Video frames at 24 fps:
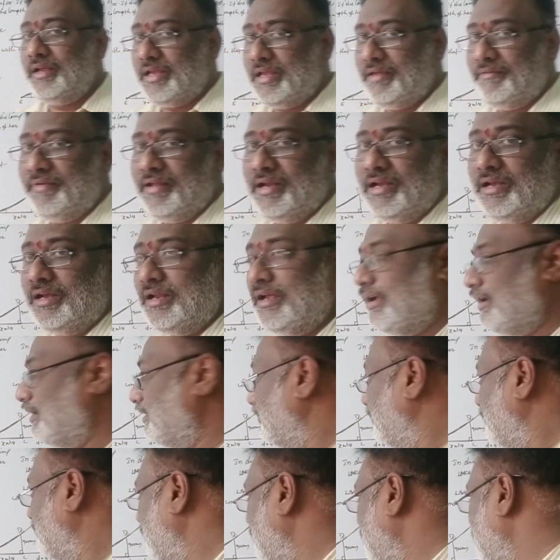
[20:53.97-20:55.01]
given
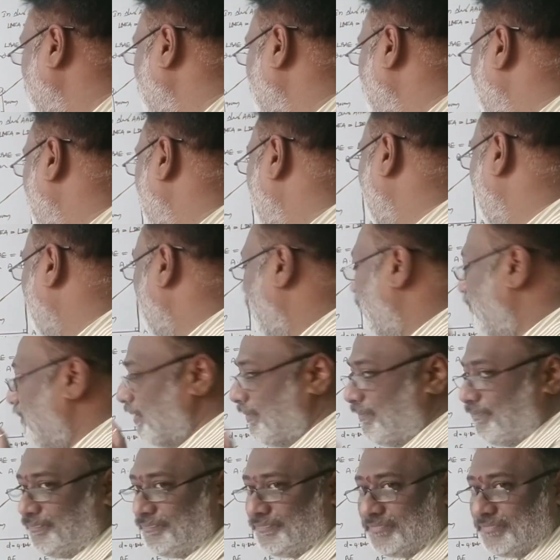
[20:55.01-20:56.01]
problem.